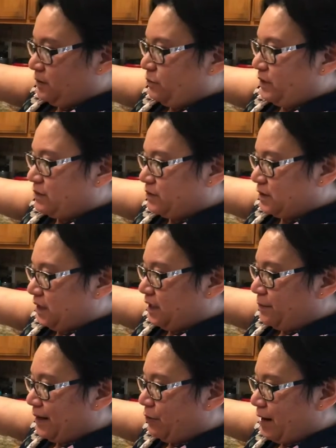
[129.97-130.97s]
When I was a kid,
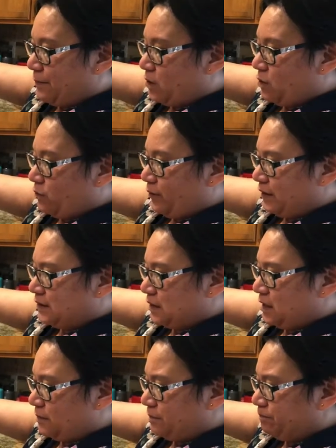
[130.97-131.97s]
my grandma always
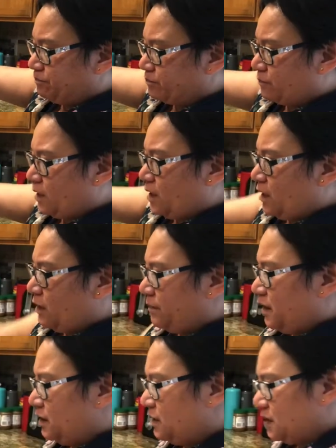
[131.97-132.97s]

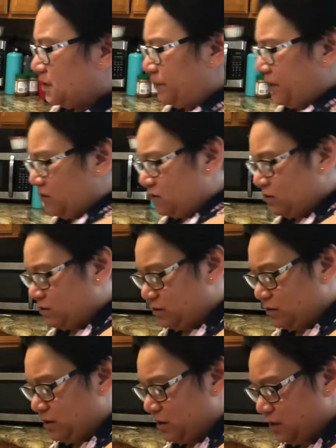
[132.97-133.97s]
make this pickle,
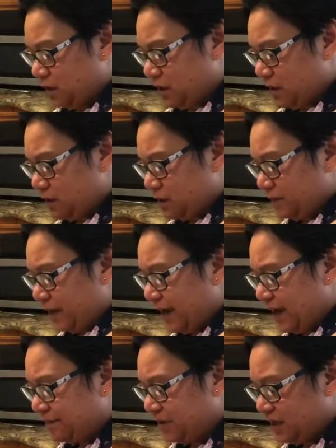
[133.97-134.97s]

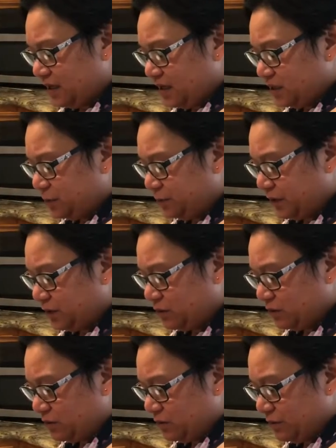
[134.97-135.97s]
cabbage,
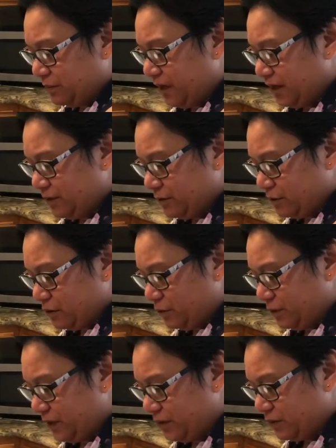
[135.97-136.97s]
pickled mango,
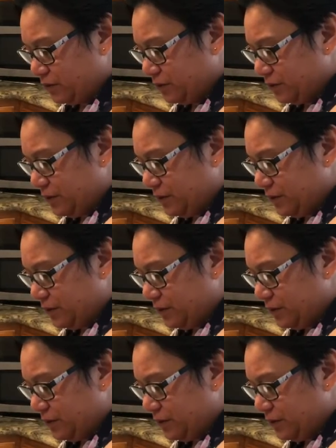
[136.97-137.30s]
pickled